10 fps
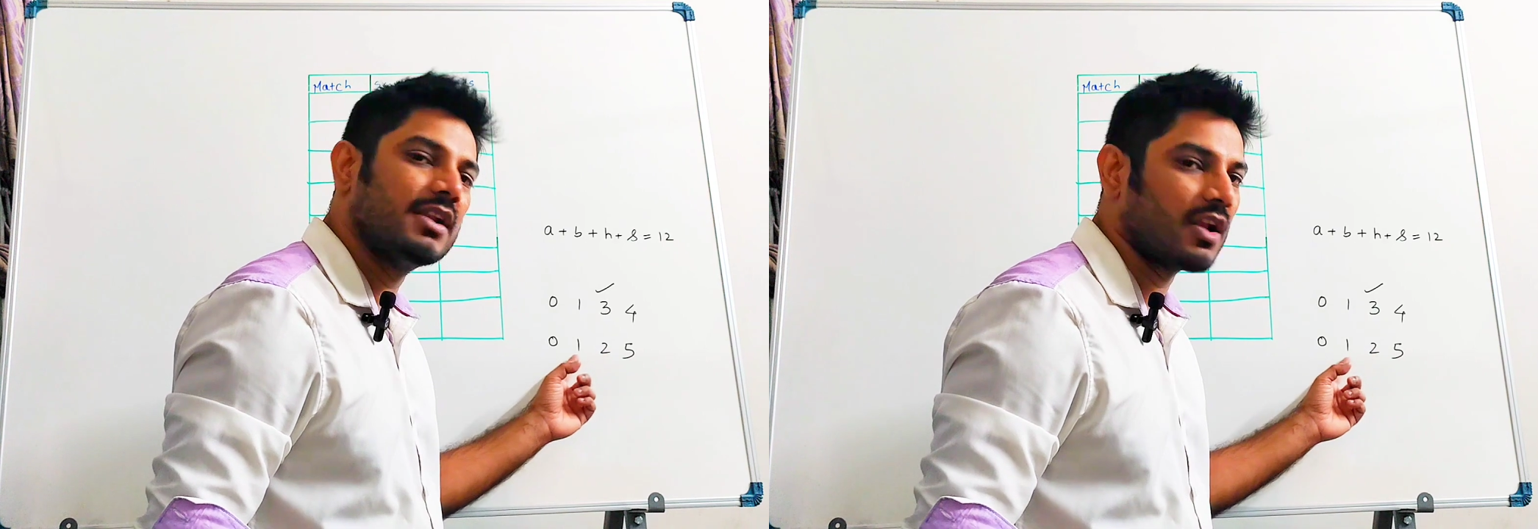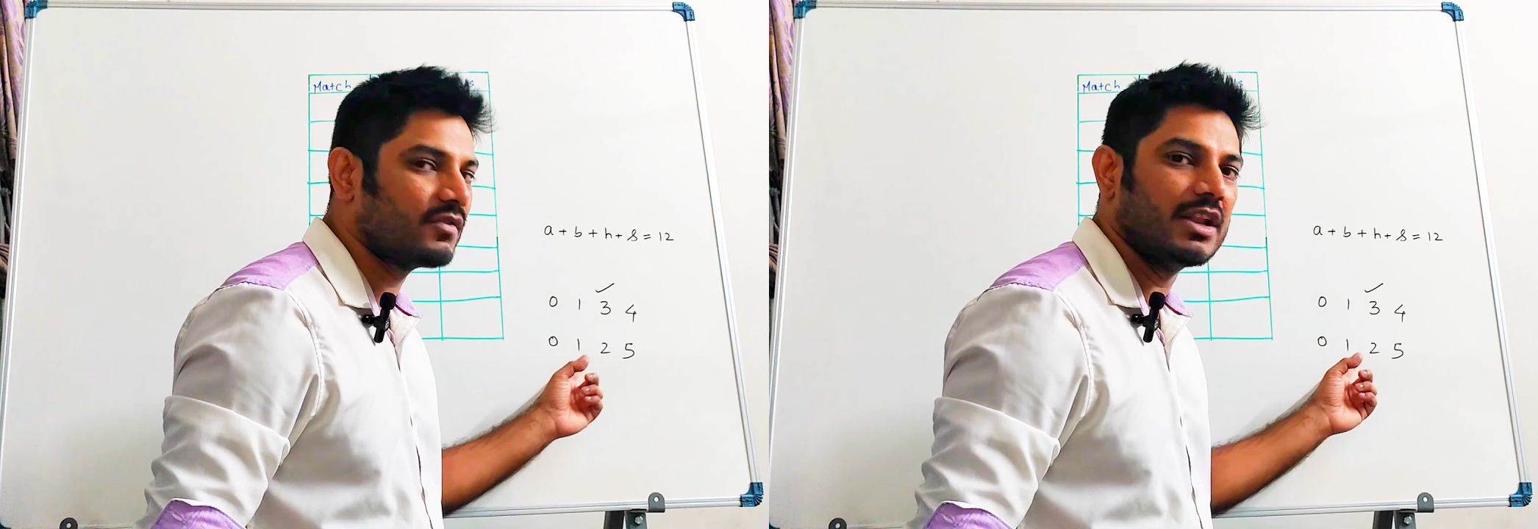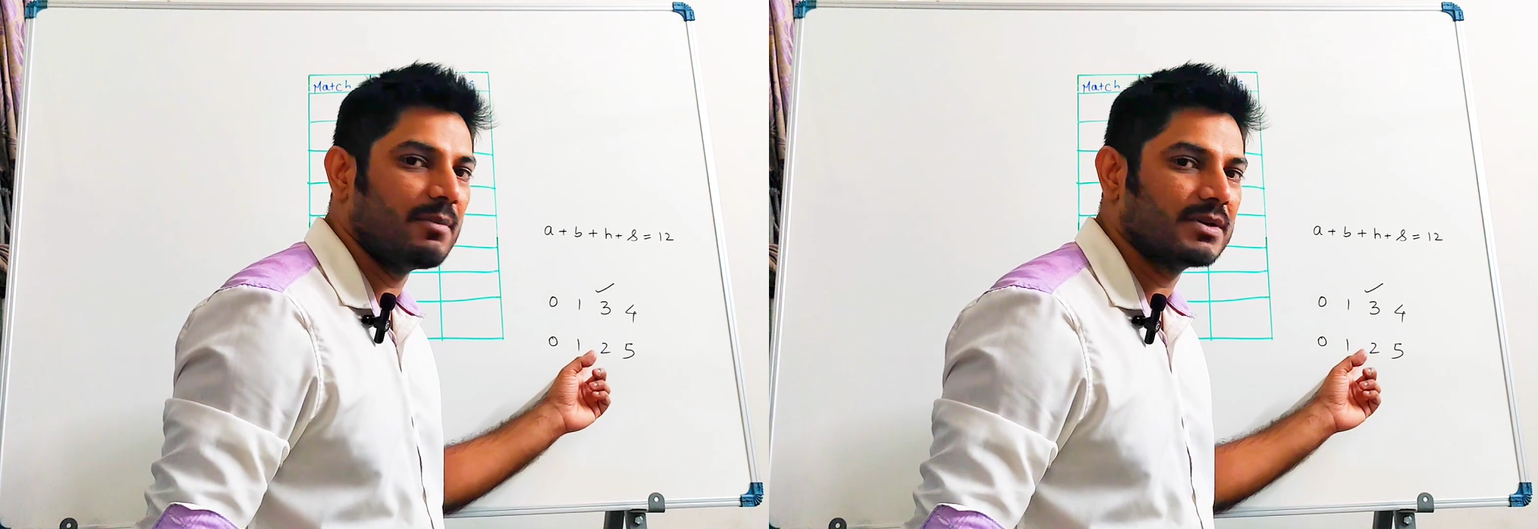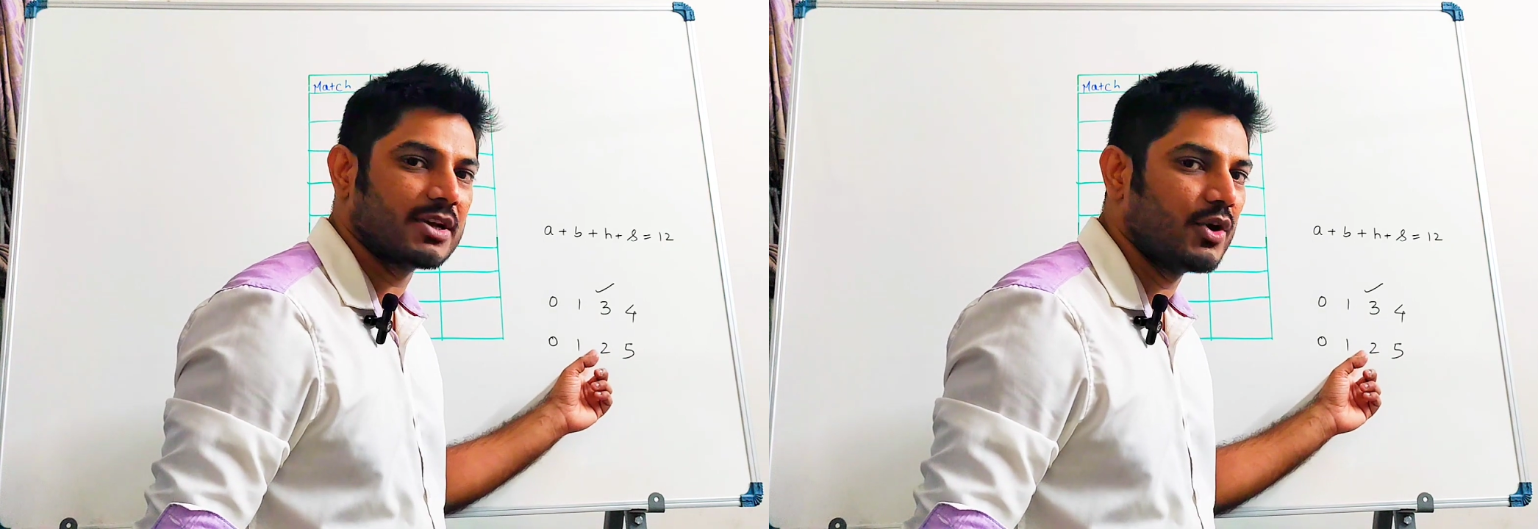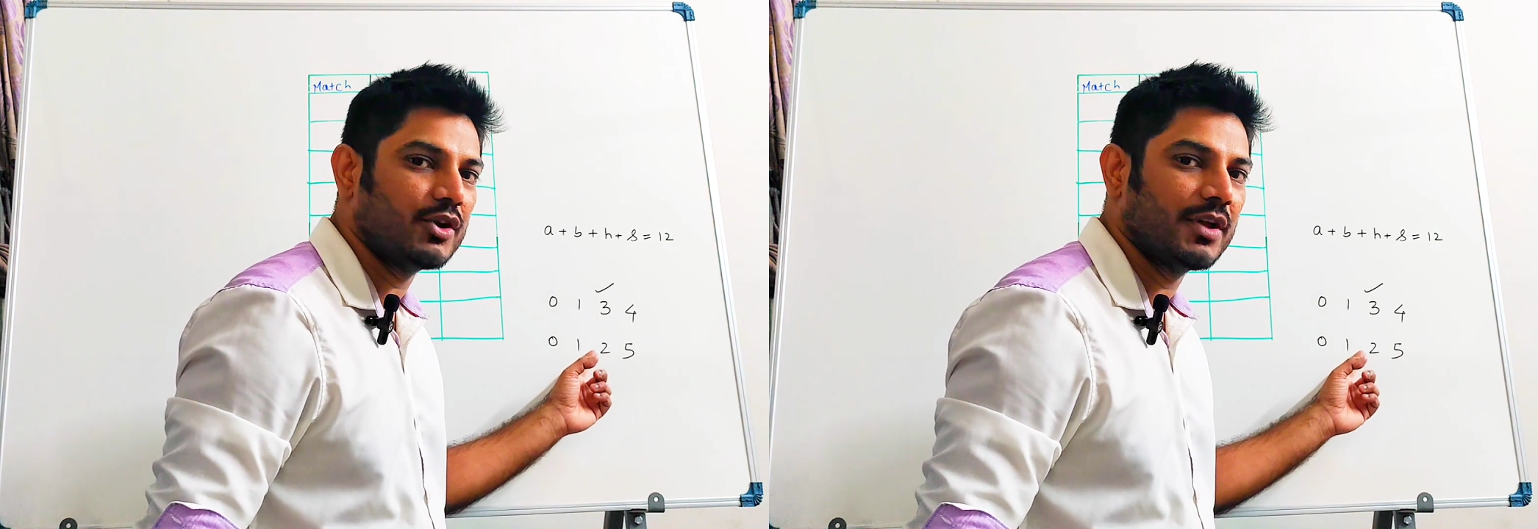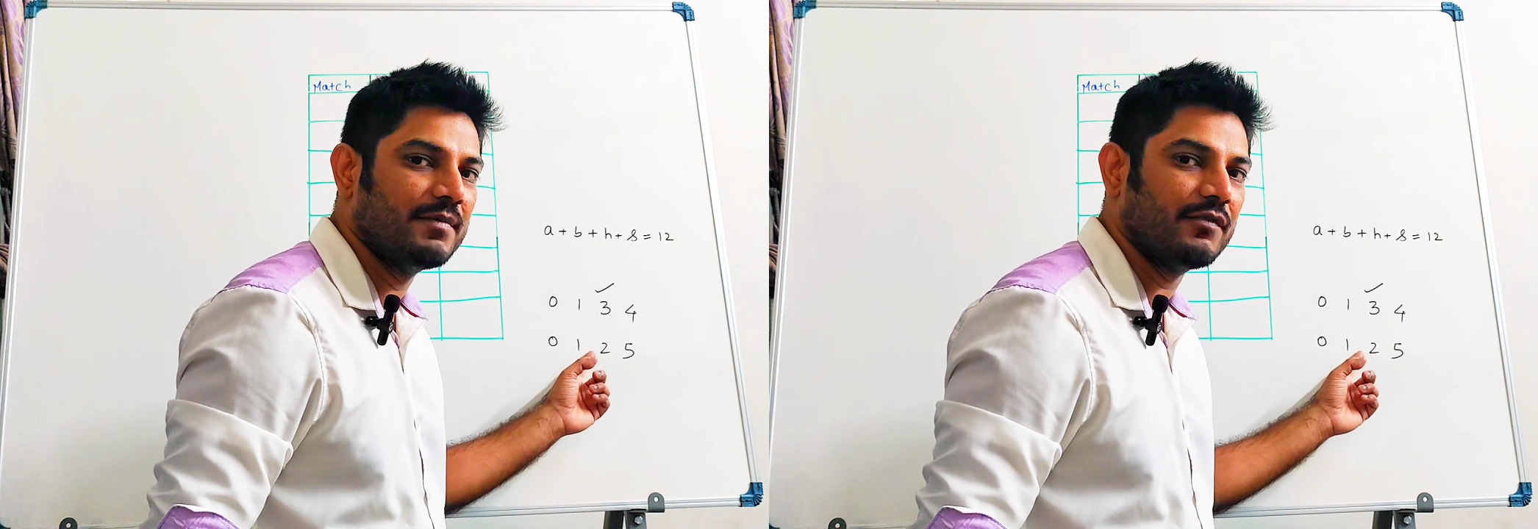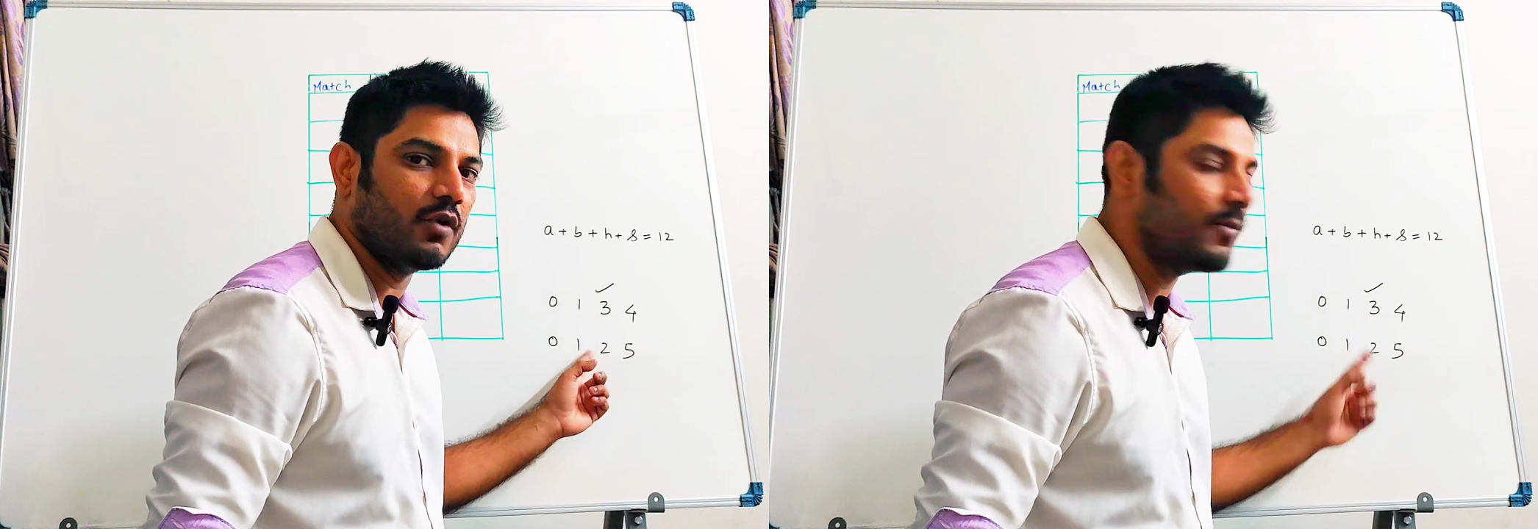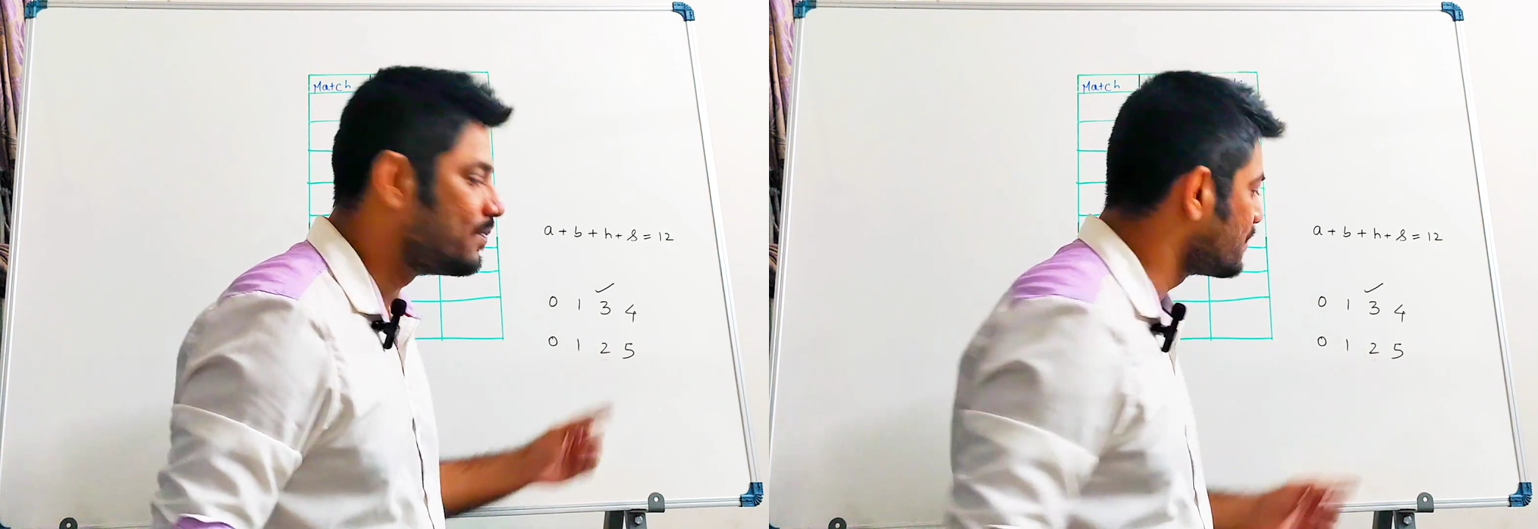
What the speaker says: none of the numbers are going to give me 4.